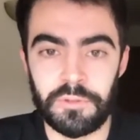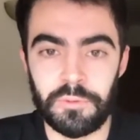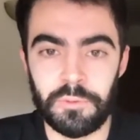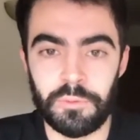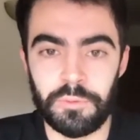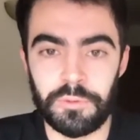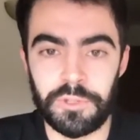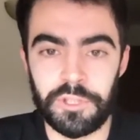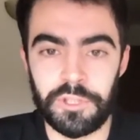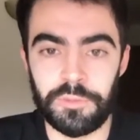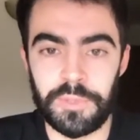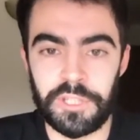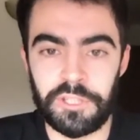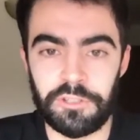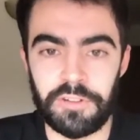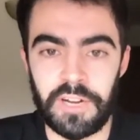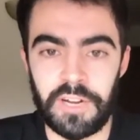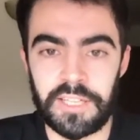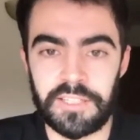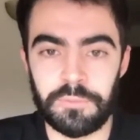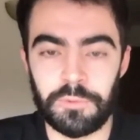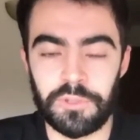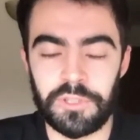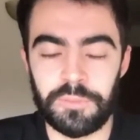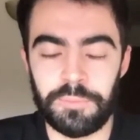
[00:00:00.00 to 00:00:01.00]
Would you be
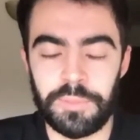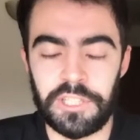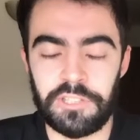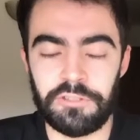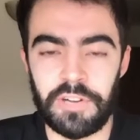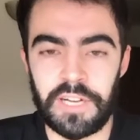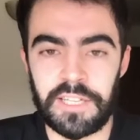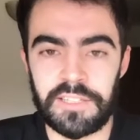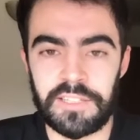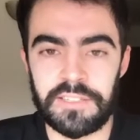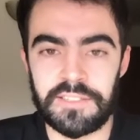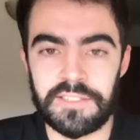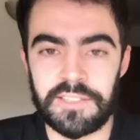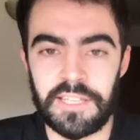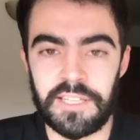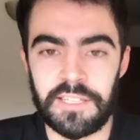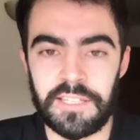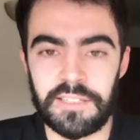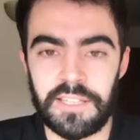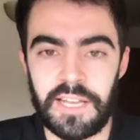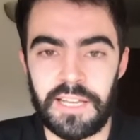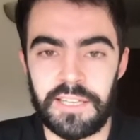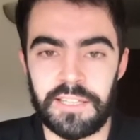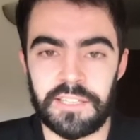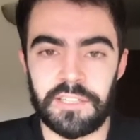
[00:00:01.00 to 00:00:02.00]
correct? Would it be correct in saying
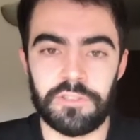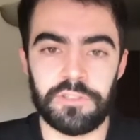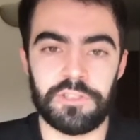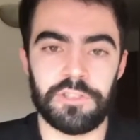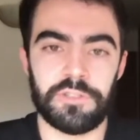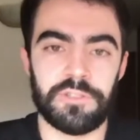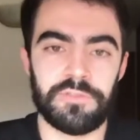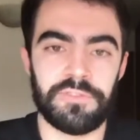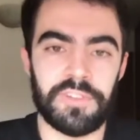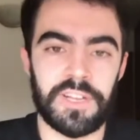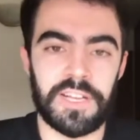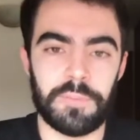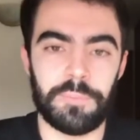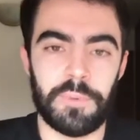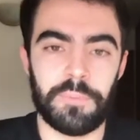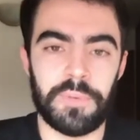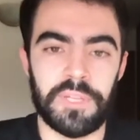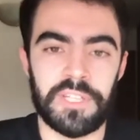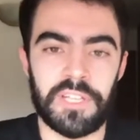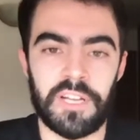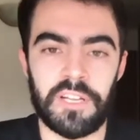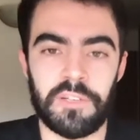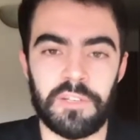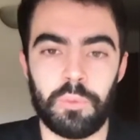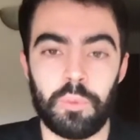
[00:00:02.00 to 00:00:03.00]
that? And could you develop a bit
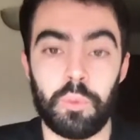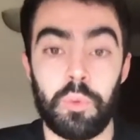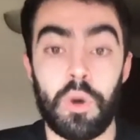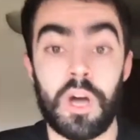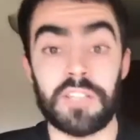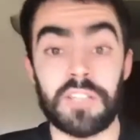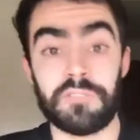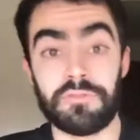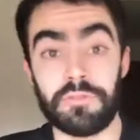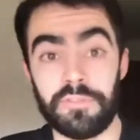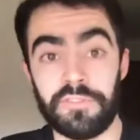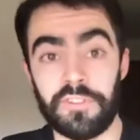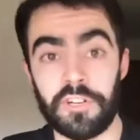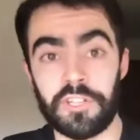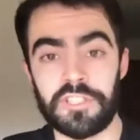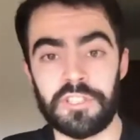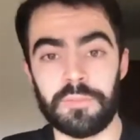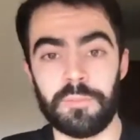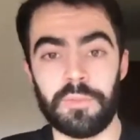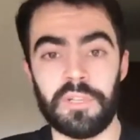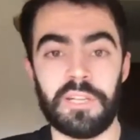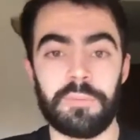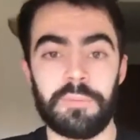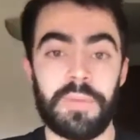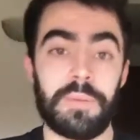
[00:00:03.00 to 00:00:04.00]
on what's
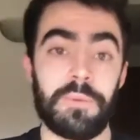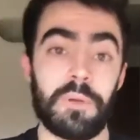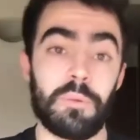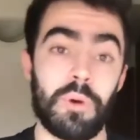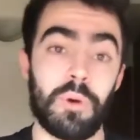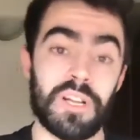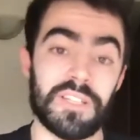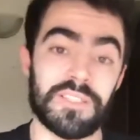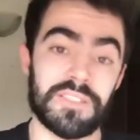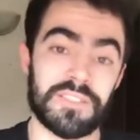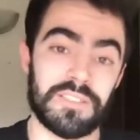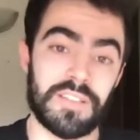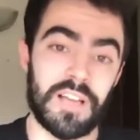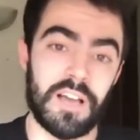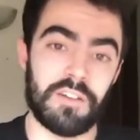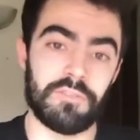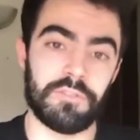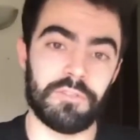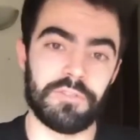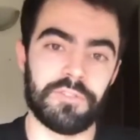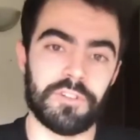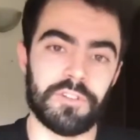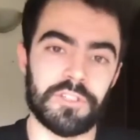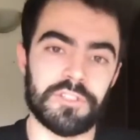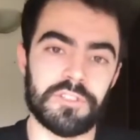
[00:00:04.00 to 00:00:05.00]
reversible and maybe what's not
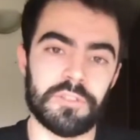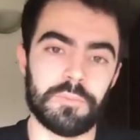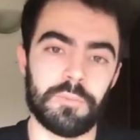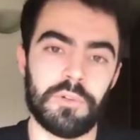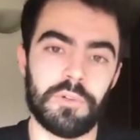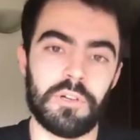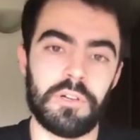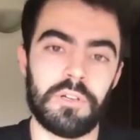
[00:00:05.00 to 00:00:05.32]
reversible?